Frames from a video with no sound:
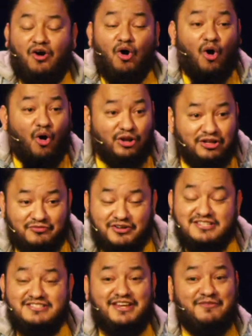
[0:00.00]
All of
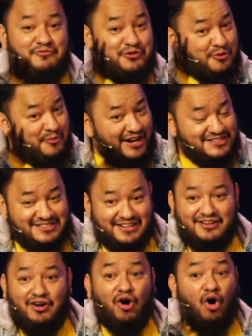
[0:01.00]
us, if you're
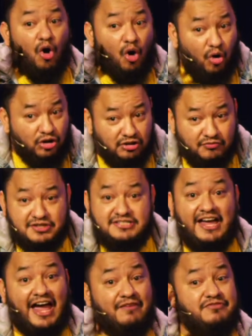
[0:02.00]
Mexican, all of us
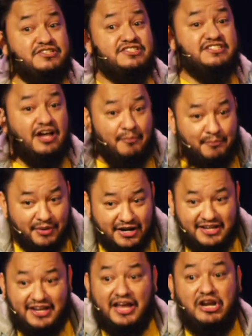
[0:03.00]
have
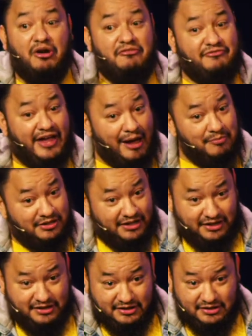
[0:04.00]
somebody in our
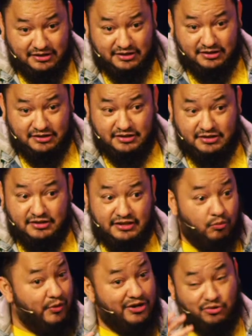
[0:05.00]
family
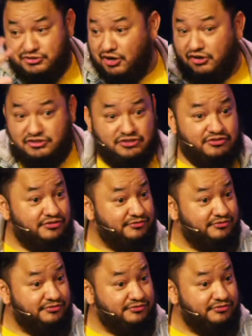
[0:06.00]
that we don't talk to.